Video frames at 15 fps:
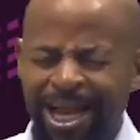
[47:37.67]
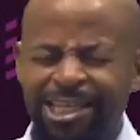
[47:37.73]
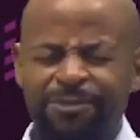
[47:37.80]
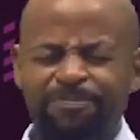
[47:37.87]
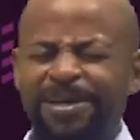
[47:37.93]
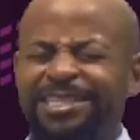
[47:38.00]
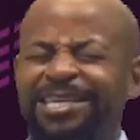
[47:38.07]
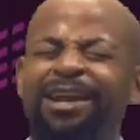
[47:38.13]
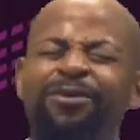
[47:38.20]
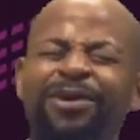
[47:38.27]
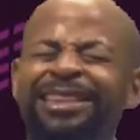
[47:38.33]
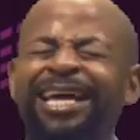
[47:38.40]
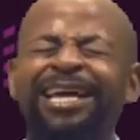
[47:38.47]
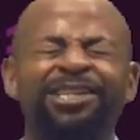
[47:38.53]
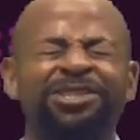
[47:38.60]
especially
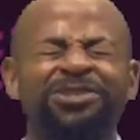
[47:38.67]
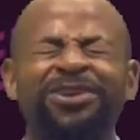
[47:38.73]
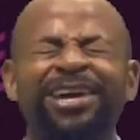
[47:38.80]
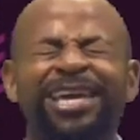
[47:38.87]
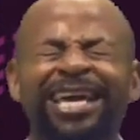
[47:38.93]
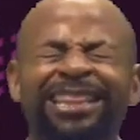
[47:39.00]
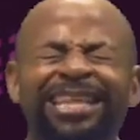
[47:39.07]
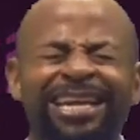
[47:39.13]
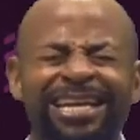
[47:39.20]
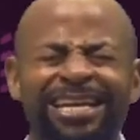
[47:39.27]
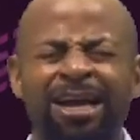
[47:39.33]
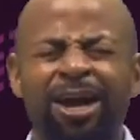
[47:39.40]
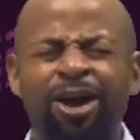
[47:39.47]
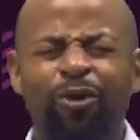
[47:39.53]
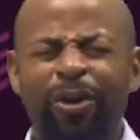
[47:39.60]
when there is no gathering,
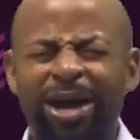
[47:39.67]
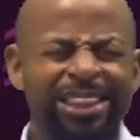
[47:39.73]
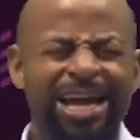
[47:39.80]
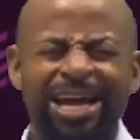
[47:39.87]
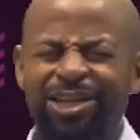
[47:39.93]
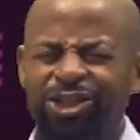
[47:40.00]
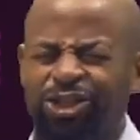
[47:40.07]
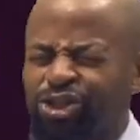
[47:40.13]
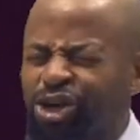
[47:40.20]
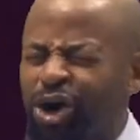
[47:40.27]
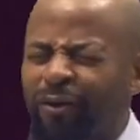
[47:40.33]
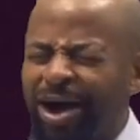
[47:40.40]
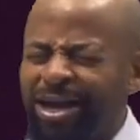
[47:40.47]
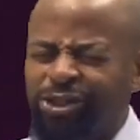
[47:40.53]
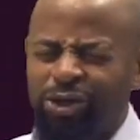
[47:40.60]
when there is no
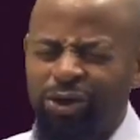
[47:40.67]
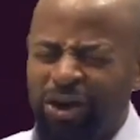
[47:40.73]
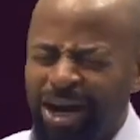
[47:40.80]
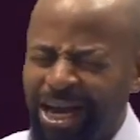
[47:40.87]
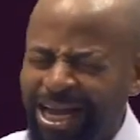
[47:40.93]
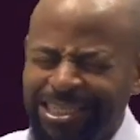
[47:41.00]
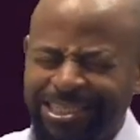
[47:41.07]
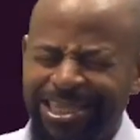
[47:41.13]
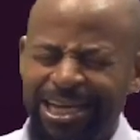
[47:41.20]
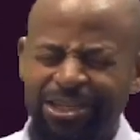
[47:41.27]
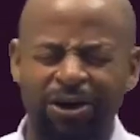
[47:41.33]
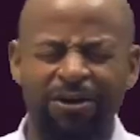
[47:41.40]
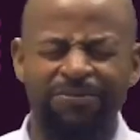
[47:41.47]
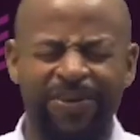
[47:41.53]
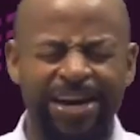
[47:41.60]
one to collect
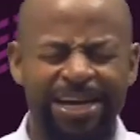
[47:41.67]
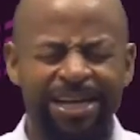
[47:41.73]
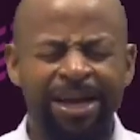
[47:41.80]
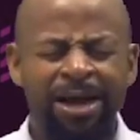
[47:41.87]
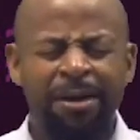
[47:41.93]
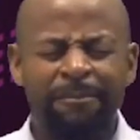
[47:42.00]
that offering.